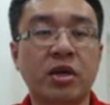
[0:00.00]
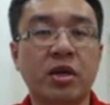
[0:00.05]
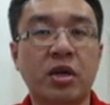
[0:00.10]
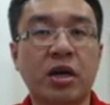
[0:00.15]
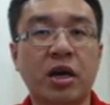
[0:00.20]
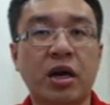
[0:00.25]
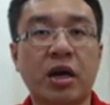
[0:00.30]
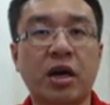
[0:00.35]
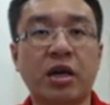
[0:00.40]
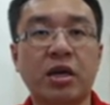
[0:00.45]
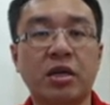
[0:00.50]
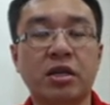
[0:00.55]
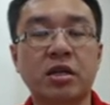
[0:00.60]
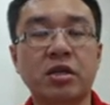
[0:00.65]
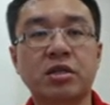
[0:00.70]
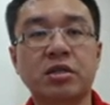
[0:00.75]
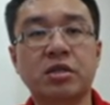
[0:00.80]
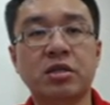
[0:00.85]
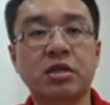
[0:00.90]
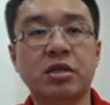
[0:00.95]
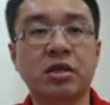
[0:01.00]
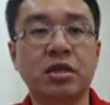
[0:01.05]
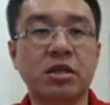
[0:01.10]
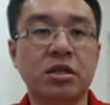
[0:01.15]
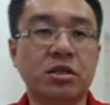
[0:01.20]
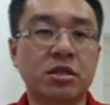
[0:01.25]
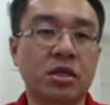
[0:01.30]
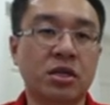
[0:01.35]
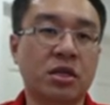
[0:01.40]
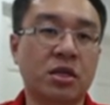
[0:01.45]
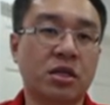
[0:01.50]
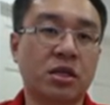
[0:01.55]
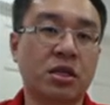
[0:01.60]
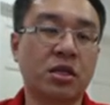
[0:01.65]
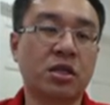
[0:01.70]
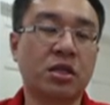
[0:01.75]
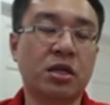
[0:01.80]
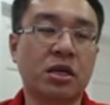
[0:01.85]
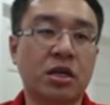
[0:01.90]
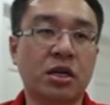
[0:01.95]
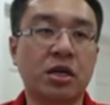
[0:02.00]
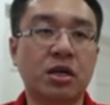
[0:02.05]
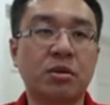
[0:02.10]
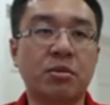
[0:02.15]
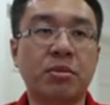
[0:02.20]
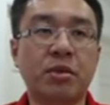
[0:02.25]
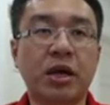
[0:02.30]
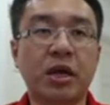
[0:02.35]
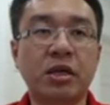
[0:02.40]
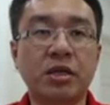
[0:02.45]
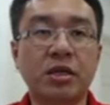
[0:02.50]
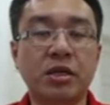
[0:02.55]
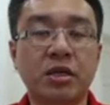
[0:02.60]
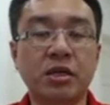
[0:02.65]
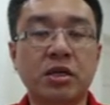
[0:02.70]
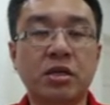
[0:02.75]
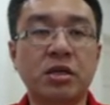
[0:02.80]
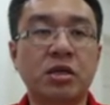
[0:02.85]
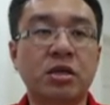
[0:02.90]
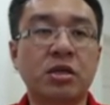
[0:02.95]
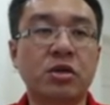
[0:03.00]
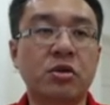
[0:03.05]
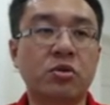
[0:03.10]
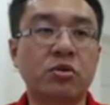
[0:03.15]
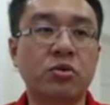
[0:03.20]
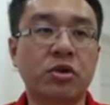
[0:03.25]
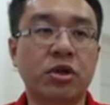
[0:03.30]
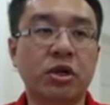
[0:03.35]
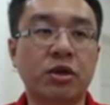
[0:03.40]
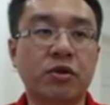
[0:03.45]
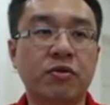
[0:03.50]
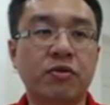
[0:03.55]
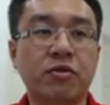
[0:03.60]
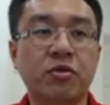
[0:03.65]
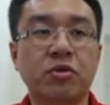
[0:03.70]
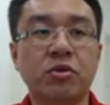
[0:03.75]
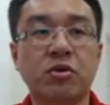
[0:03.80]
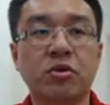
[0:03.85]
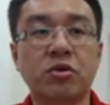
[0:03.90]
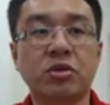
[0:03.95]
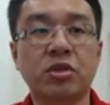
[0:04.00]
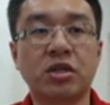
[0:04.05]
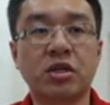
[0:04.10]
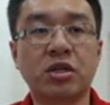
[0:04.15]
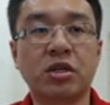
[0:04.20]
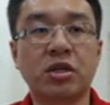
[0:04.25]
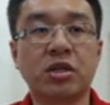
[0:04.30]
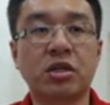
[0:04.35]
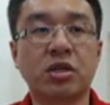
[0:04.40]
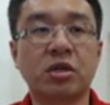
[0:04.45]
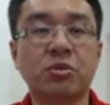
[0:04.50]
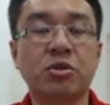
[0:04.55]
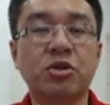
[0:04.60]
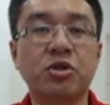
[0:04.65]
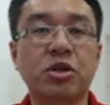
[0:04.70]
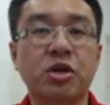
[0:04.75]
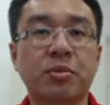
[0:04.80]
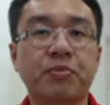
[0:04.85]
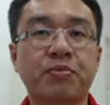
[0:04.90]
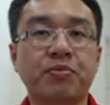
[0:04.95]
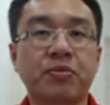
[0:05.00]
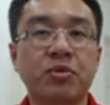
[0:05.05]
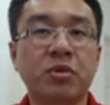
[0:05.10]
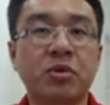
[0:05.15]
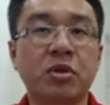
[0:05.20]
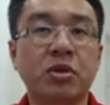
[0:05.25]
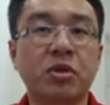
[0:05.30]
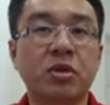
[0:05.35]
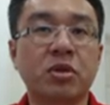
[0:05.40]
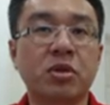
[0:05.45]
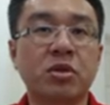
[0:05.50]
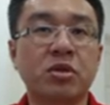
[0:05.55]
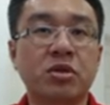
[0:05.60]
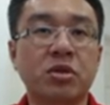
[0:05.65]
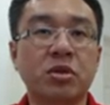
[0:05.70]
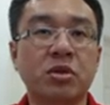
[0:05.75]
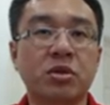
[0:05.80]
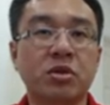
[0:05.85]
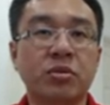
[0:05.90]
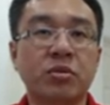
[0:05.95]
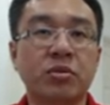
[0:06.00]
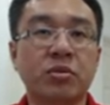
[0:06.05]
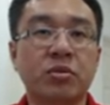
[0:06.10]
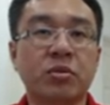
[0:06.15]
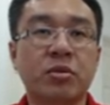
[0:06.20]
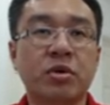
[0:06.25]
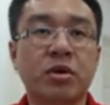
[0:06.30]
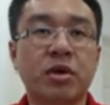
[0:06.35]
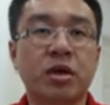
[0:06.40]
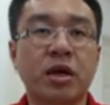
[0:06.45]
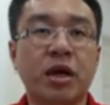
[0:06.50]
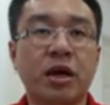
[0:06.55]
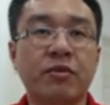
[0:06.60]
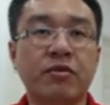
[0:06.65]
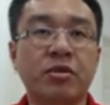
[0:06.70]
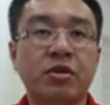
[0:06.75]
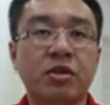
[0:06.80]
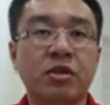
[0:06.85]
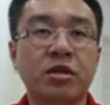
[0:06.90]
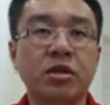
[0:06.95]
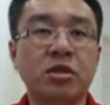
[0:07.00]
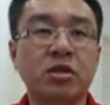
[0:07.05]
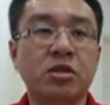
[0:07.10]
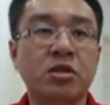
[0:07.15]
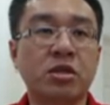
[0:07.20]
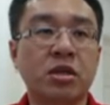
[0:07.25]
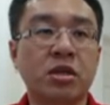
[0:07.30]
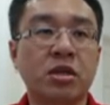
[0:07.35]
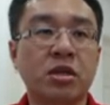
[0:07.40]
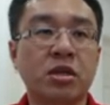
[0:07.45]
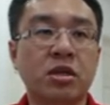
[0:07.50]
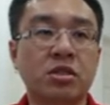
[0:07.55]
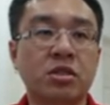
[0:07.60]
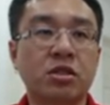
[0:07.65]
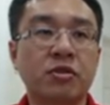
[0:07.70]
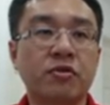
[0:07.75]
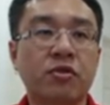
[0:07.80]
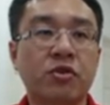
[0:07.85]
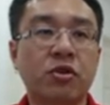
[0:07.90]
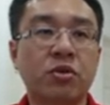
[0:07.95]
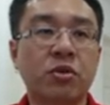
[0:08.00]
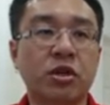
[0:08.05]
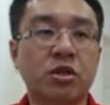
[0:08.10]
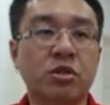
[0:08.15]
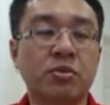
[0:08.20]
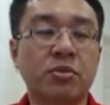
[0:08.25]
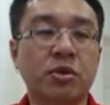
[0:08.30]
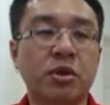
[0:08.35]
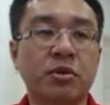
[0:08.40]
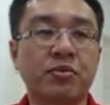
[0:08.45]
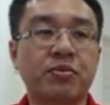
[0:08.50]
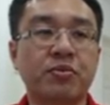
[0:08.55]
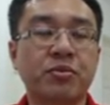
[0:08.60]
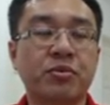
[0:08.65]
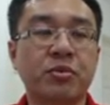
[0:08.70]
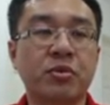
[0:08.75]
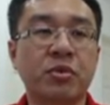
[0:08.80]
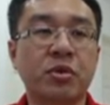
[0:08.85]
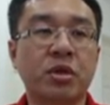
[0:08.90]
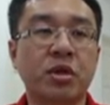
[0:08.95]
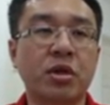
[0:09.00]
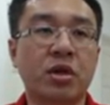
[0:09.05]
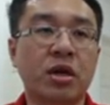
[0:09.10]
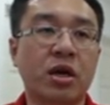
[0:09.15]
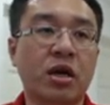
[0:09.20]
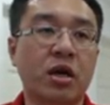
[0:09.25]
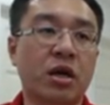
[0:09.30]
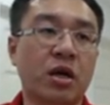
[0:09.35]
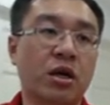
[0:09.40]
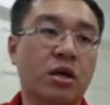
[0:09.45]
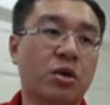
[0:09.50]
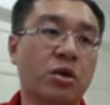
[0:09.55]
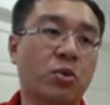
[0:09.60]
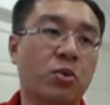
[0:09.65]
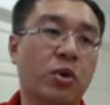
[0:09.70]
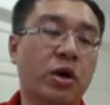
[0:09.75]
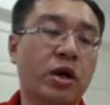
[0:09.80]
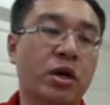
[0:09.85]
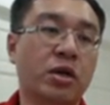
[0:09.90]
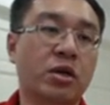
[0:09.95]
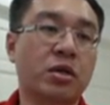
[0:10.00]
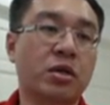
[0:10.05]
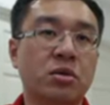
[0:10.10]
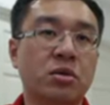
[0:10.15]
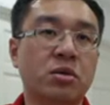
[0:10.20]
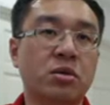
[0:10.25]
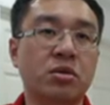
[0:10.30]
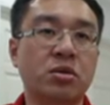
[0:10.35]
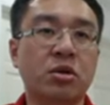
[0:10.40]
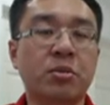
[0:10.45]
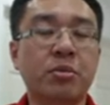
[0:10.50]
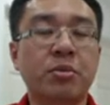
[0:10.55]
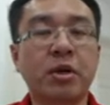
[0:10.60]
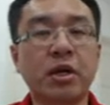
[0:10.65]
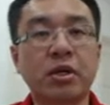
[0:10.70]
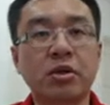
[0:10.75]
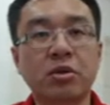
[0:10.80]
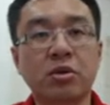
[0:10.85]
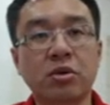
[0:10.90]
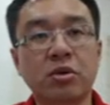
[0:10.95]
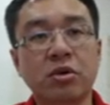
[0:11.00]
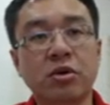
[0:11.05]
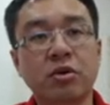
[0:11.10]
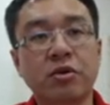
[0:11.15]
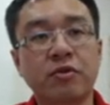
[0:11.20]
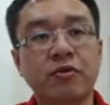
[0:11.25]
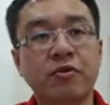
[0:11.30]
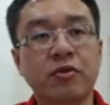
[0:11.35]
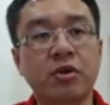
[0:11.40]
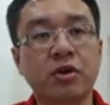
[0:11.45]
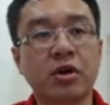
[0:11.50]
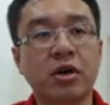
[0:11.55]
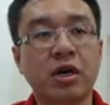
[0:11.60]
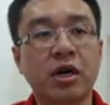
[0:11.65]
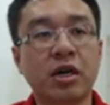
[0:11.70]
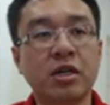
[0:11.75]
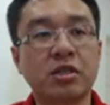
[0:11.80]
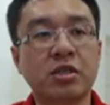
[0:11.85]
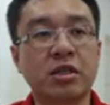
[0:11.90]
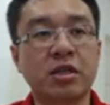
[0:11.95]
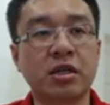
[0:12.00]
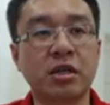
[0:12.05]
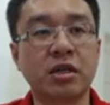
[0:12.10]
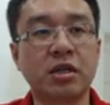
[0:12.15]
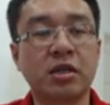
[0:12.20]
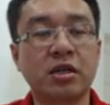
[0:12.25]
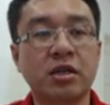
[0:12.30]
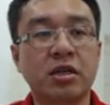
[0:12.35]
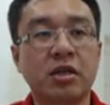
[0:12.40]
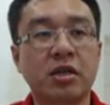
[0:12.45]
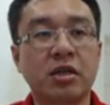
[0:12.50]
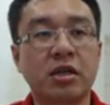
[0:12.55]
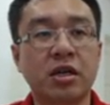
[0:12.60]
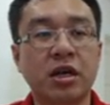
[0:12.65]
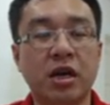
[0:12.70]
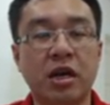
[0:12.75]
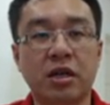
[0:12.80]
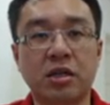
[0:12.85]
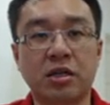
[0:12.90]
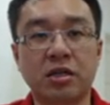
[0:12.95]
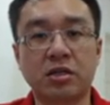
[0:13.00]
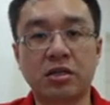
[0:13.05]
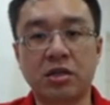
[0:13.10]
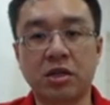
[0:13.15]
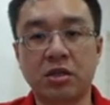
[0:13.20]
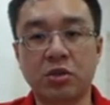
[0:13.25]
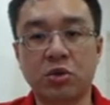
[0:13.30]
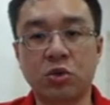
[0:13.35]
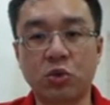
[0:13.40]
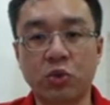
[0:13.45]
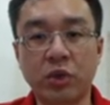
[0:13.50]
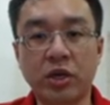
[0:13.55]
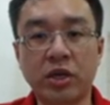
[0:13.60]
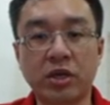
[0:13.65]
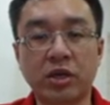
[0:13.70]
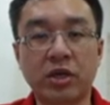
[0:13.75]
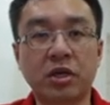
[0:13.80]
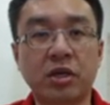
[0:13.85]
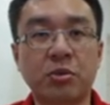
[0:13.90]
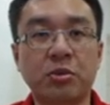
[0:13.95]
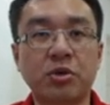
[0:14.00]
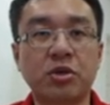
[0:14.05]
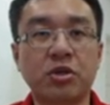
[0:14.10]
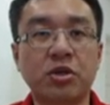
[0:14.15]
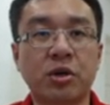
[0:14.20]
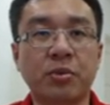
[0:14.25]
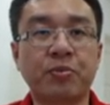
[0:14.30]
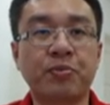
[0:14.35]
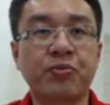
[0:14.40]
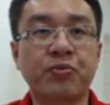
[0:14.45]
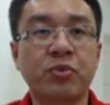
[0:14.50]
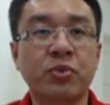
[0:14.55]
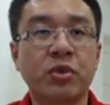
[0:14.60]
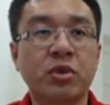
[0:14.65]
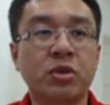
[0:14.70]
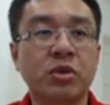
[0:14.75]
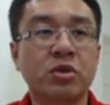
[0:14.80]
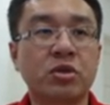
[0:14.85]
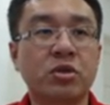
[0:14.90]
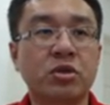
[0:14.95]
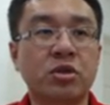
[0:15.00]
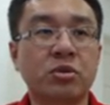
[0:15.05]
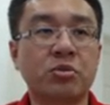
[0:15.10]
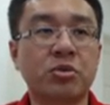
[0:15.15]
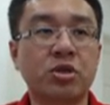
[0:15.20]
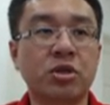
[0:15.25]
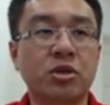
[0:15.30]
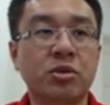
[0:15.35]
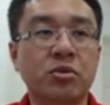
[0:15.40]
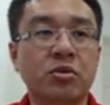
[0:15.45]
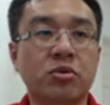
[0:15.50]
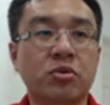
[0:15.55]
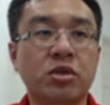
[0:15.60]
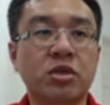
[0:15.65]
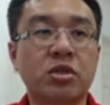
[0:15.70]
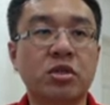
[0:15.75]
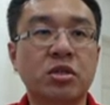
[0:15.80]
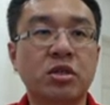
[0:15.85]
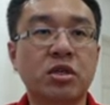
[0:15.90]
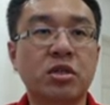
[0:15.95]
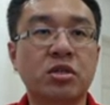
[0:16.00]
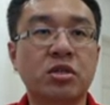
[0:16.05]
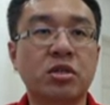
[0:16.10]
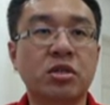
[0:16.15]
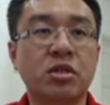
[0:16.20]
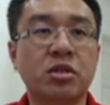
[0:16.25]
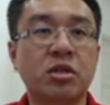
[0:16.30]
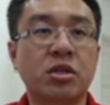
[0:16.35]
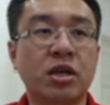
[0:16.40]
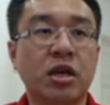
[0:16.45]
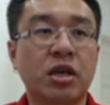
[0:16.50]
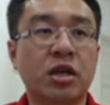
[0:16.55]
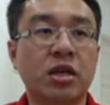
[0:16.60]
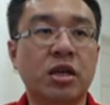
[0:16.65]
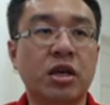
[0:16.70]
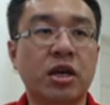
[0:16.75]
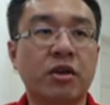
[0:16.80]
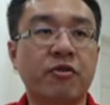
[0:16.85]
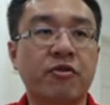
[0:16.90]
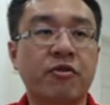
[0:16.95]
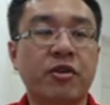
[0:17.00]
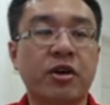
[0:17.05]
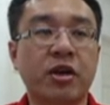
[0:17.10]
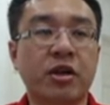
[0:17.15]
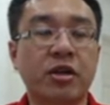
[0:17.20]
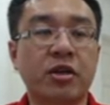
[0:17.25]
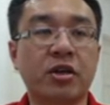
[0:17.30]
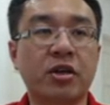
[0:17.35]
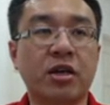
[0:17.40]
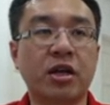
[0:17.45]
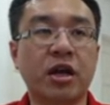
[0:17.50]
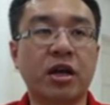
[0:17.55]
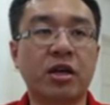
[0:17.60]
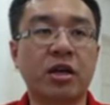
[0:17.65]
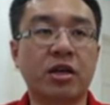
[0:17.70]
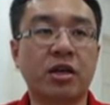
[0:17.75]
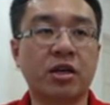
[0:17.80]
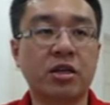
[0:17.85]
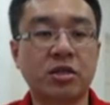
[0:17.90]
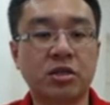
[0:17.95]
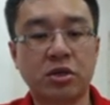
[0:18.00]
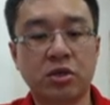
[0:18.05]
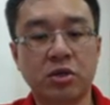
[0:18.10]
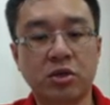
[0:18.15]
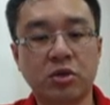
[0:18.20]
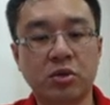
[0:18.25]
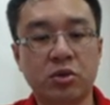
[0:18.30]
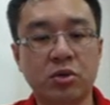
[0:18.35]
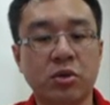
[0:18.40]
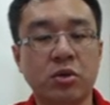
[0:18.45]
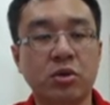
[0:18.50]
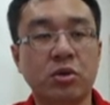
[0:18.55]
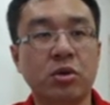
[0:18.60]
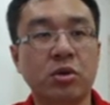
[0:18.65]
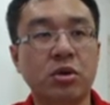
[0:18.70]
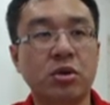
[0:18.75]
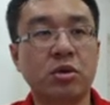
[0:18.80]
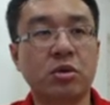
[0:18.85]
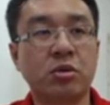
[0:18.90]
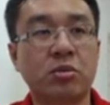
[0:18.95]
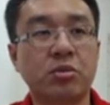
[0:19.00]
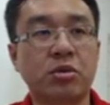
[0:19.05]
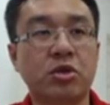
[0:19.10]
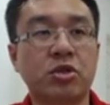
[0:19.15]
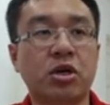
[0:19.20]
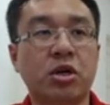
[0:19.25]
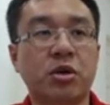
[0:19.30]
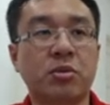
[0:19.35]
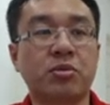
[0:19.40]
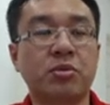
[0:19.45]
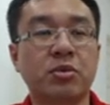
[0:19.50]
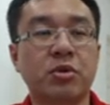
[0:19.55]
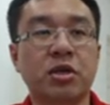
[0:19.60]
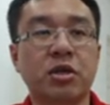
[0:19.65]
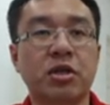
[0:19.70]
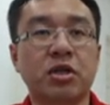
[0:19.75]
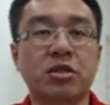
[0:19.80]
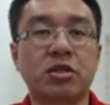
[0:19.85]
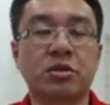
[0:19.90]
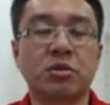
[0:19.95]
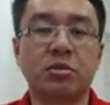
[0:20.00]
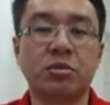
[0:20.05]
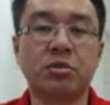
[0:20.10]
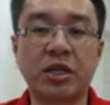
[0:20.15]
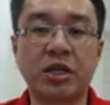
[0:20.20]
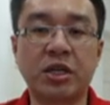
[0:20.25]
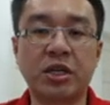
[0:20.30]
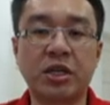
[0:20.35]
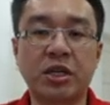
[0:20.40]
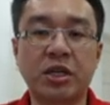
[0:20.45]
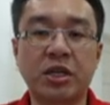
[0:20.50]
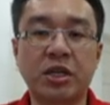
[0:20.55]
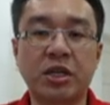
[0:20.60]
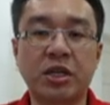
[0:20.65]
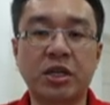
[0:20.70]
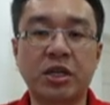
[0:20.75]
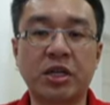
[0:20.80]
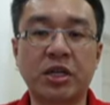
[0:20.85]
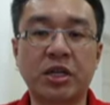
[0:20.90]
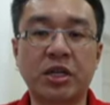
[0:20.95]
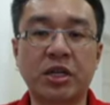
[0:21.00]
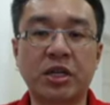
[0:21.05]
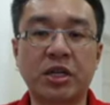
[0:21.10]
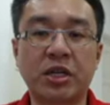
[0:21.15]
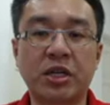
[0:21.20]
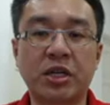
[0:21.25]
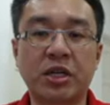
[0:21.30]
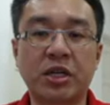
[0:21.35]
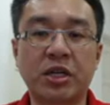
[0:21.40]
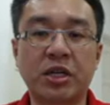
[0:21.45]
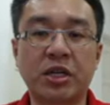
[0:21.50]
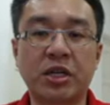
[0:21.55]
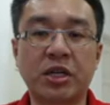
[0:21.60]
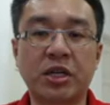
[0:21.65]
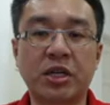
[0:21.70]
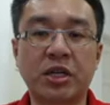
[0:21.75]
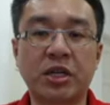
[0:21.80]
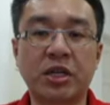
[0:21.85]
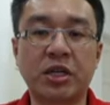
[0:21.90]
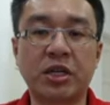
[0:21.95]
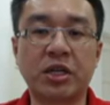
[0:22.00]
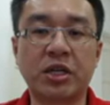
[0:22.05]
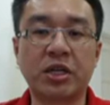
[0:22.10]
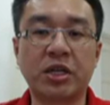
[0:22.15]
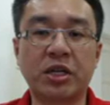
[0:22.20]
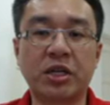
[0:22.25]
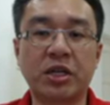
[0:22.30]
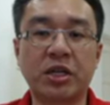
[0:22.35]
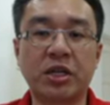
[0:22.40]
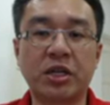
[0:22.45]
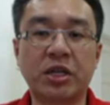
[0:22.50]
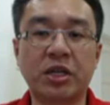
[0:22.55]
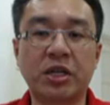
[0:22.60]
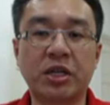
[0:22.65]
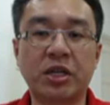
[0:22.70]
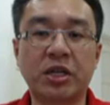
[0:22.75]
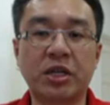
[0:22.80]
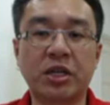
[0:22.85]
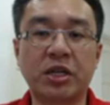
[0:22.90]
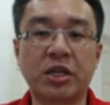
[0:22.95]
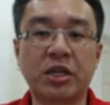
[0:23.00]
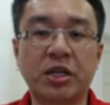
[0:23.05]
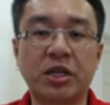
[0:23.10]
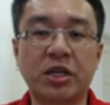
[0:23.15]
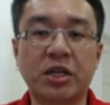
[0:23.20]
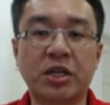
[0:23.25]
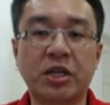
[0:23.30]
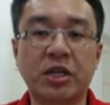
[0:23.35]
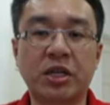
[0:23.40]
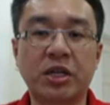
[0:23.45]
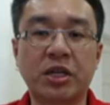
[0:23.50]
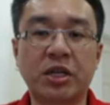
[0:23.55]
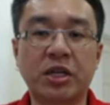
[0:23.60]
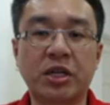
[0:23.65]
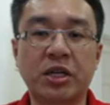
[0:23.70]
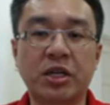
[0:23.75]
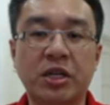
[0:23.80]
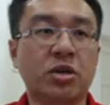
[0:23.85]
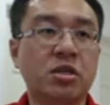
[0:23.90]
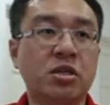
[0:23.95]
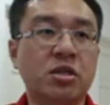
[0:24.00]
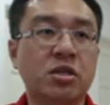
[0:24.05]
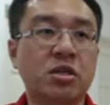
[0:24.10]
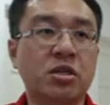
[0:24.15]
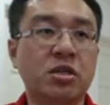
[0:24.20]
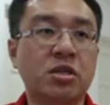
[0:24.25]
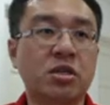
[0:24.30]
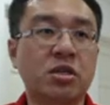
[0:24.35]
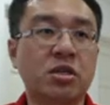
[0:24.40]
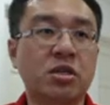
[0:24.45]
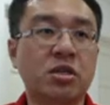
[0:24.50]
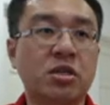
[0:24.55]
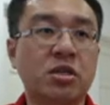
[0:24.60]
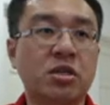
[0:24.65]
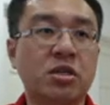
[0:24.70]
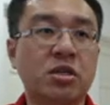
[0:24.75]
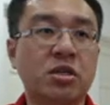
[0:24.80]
and this is a tactical blunder with losing the bishop. So after this a g4 was played, and the white do not plan to go for a castling and instead to win the bishop. So bishop to g6, then f5, then this bishop is being trapped. So after this capture